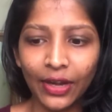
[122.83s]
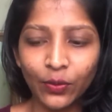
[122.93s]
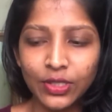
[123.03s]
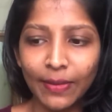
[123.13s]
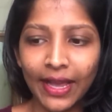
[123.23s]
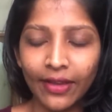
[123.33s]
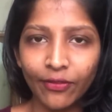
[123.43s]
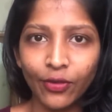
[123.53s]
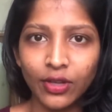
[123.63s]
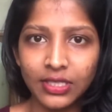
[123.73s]
that was my
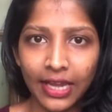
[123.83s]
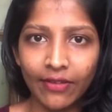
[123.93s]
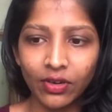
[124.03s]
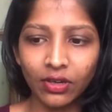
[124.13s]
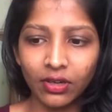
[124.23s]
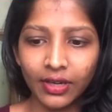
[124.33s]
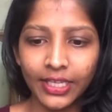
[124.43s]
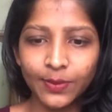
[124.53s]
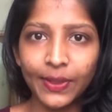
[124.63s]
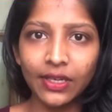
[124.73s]
first ever
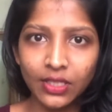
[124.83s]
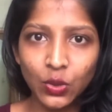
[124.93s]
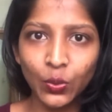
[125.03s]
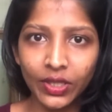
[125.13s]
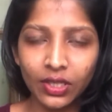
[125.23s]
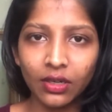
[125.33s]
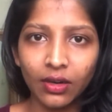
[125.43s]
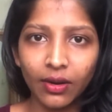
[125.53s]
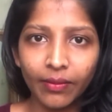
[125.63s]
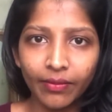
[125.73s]
experience with
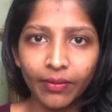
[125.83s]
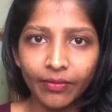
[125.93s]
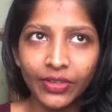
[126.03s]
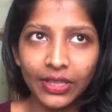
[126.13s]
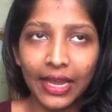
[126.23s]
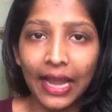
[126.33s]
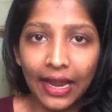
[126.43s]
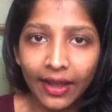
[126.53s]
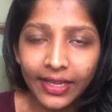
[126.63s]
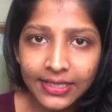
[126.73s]
an
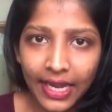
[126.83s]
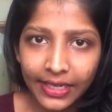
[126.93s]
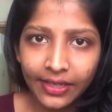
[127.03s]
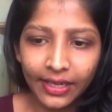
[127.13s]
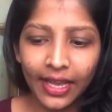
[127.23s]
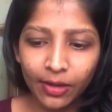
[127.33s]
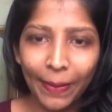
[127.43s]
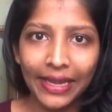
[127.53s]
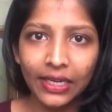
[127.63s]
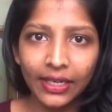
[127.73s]
anxiety attack, a
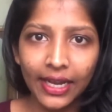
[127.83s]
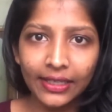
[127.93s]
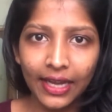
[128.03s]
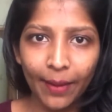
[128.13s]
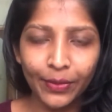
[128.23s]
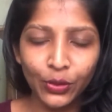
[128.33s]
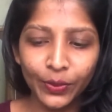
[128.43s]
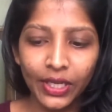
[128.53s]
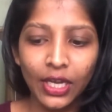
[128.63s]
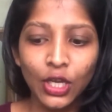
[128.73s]
panic attack that happened to
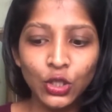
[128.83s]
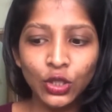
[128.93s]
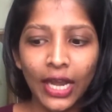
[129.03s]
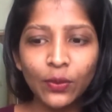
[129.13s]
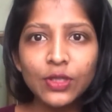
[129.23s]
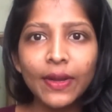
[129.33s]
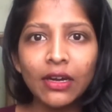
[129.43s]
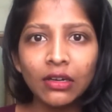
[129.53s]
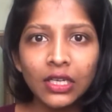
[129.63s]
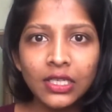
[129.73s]
me. So that was my
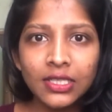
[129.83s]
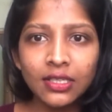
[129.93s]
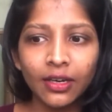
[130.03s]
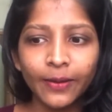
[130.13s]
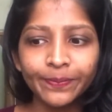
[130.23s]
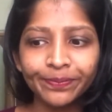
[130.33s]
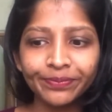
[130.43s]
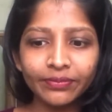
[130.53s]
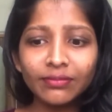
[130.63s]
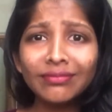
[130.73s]
earliest
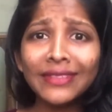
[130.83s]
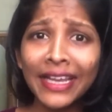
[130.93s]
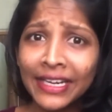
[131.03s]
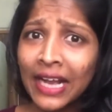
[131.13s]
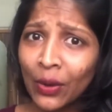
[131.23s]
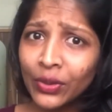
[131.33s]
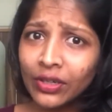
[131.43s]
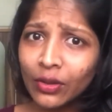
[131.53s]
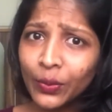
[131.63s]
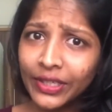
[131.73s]

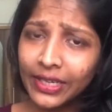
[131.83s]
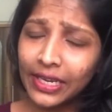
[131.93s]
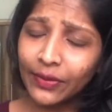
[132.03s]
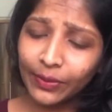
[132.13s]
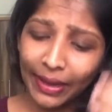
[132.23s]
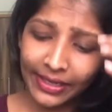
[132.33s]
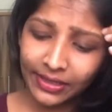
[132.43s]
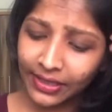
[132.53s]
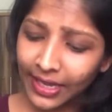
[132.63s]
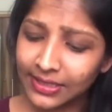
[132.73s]
encounter with dealing with
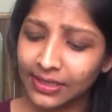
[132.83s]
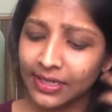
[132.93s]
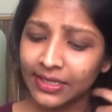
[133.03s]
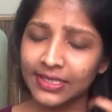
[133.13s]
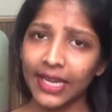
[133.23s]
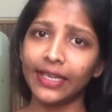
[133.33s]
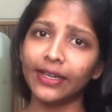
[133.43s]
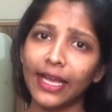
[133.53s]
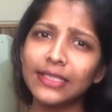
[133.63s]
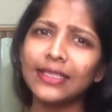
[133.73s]
panic attacks and anxiety
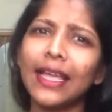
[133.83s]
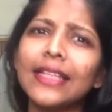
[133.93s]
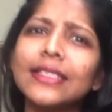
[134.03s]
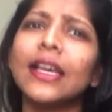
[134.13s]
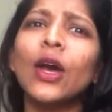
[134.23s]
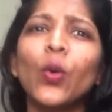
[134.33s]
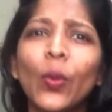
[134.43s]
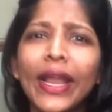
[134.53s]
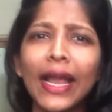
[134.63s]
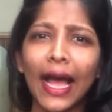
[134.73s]
attacks, and that's
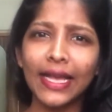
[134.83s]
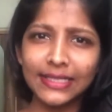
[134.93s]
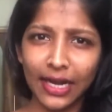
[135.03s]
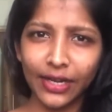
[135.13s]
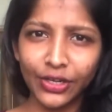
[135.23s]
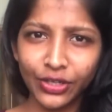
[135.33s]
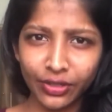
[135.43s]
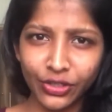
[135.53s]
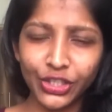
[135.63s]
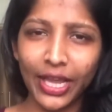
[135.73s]
when I started
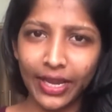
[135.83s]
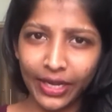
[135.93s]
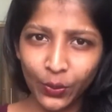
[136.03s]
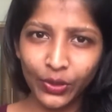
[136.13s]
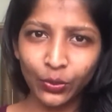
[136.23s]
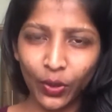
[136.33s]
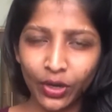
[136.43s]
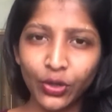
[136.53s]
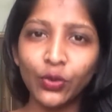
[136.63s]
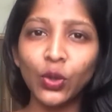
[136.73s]
sharing with 1
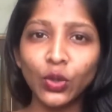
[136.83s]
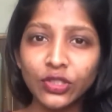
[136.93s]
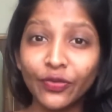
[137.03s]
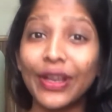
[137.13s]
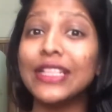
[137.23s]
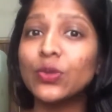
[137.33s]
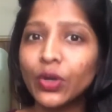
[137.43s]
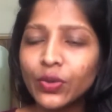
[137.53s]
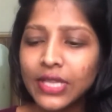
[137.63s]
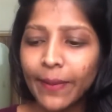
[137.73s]
or 2 close friends
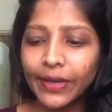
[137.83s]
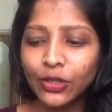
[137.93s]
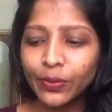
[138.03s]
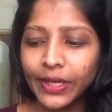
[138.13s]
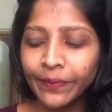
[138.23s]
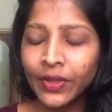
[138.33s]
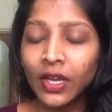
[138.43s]
what was happening to me.